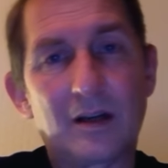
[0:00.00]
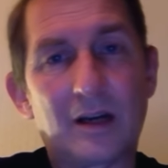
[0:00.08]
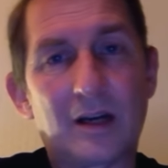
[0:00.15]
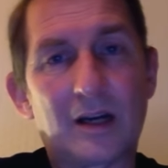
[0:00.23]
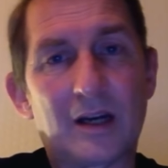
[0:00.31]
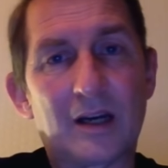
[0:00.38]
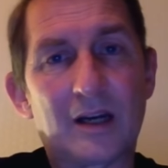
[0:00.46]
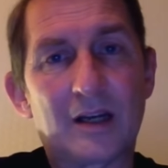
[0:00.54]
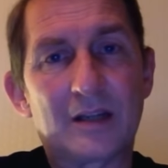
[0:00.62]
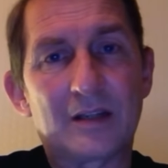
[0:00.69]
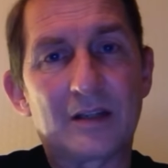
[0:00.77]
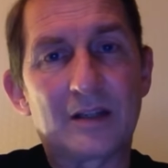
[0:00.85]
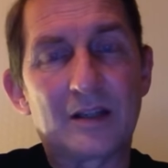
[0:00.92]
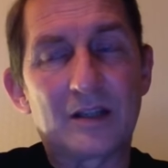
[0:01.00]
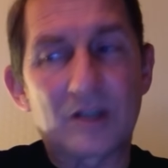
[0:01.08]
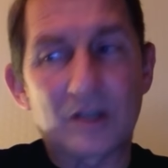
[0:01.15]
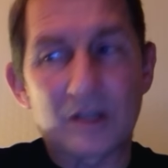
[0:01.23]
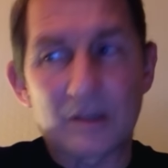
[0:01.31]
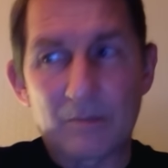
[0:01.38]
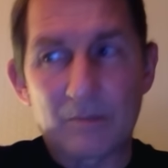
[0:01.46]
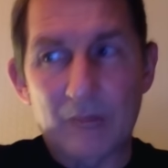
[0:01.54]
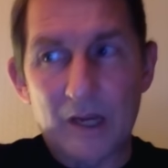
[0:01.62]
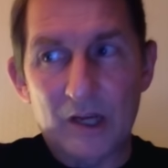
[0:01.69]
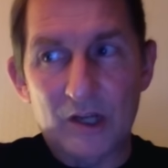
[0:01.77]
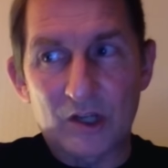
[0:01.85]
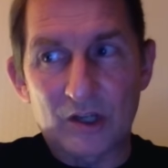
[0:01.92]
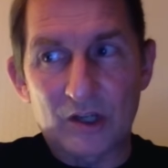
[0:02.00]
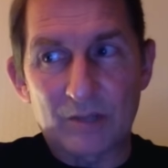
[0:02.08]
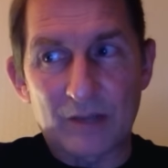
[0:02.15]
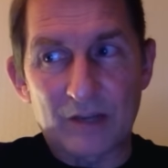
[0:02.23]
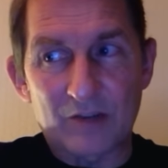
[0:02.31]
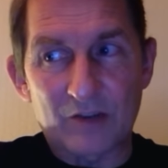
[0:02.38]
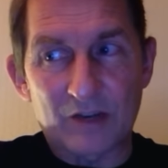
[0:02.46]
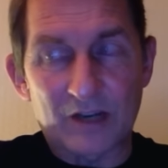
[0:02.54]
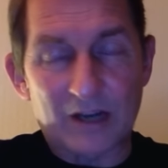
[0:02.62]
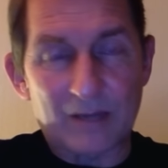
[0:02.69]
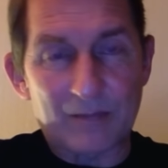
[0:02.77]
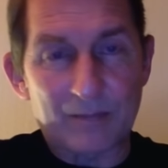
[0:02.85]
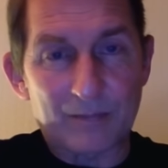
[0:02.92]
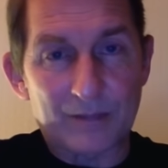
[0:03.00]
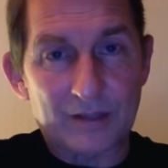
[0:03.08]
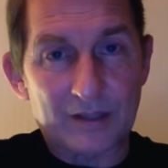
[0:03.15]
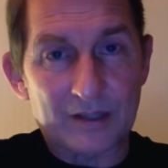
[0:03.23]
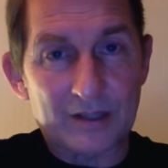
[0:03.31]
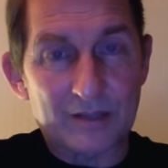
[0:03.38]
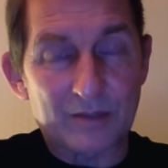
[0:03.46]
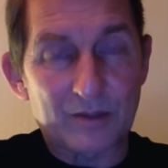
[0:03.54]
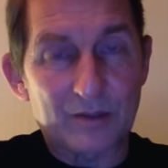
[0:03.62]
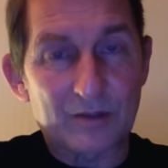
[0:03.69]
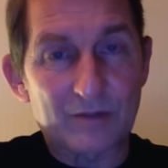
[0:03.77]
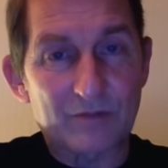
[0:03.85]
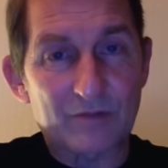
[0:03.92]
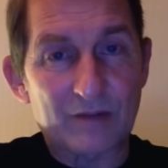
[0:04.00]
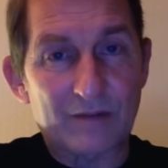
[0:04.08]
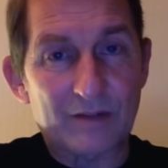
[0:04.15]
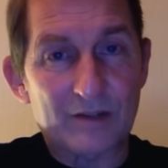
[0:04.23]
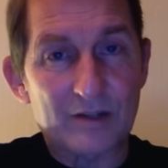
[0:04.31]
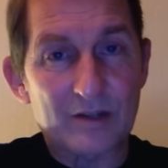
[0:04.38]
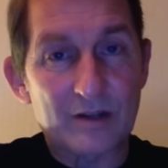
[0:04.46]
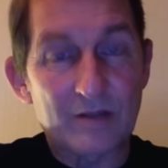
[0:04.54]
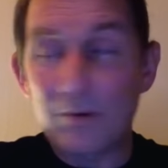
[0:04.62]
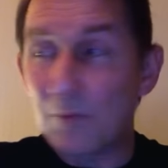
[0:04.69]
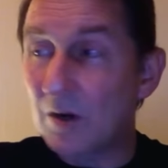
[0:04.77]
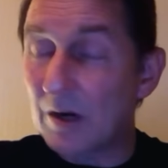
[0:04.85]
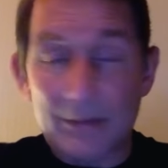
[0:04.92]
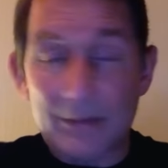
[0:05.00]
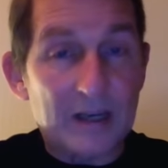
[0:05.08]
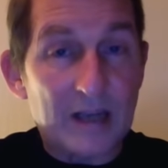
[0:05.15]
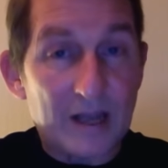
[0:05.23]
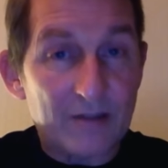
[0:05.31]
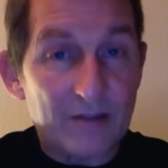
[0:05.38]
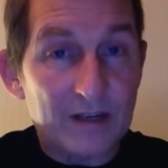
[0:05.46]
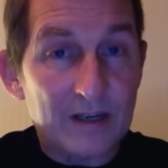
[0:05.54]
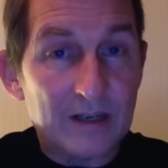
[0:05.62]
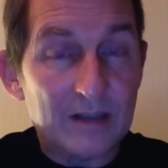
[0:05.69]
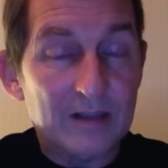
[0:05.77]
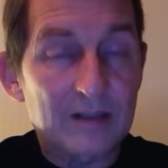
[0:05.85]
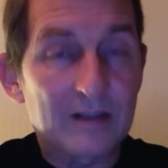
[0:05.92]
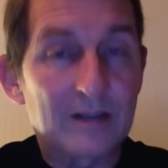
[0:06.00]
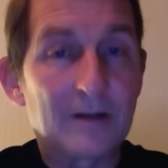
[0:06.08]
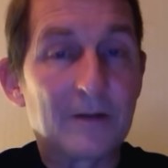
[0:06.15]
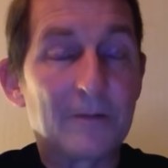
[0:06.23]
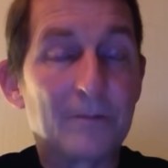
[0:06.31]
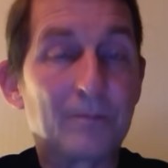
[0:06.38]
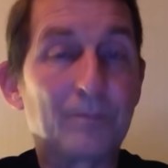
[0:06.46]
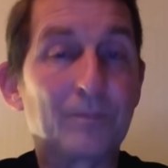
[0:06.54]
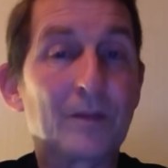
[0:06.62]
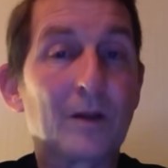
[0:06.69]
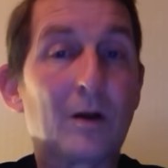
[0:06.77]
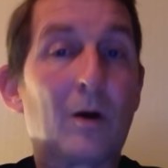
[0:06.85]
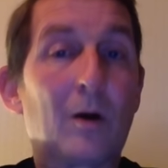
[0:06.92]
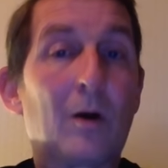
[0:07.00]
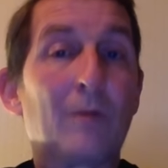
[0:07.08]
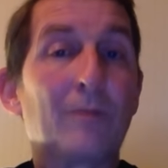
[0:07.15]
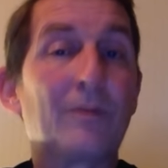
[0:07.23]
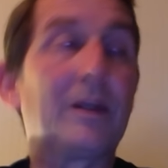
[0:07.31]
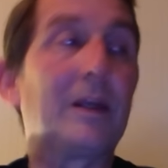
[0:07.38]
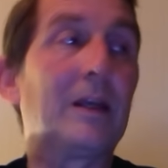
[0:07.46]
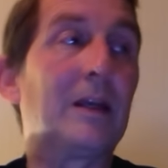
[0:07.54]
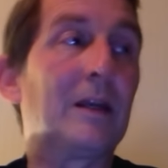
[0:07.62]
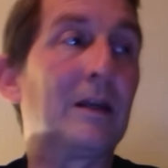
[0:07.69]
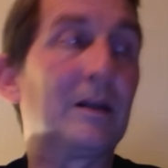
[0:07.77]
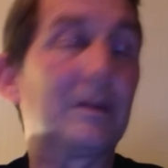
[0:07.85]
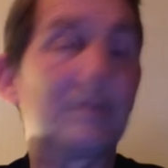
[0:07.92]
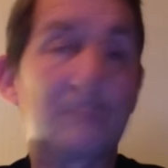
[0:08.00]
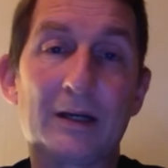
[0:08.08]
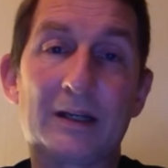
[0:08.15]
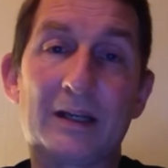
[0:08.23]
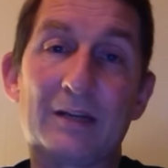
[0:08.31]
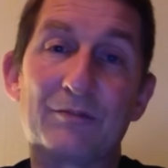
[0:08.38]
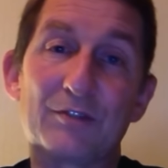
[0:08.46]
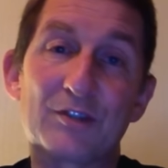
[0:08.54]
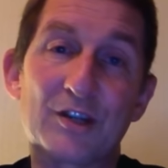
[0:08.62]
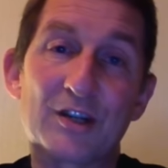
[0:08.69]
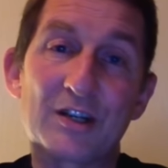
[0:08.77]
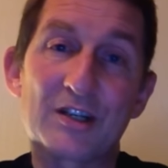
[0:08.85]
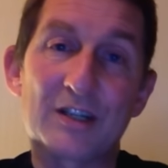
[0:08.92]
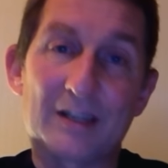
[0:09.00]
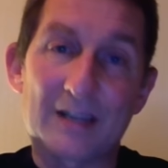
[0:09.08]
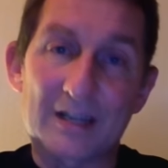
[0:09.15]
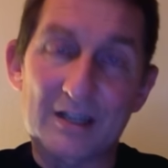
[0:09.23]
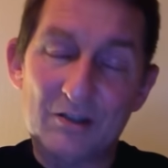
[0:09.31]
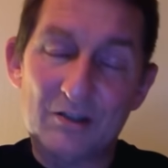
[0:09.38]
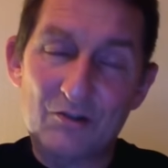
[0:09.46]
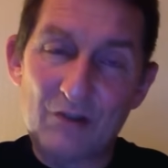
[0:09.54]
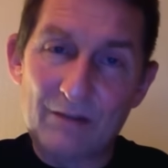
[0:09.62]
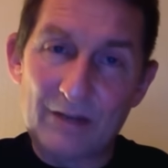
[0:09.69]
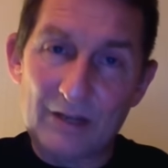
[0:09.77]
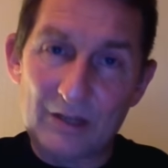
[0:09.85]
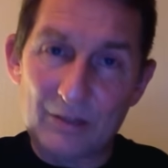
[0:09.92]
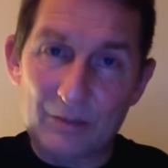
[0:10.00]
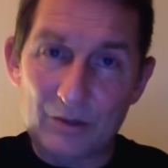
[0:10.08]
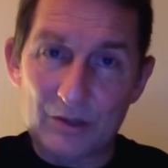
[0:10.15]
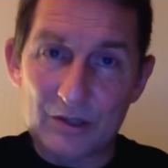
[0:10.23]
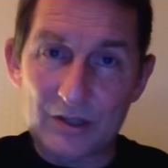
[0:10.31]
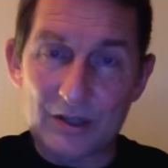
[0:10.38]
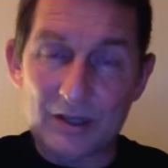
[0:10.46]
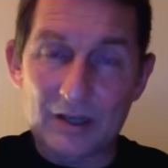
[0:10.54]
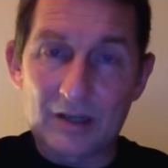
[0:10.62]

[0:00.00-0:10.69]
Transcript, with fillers: And these are the major major encampment, I suppose, of travellers, from what I've been gathering, of the piking fraternity, yes, the travelling community,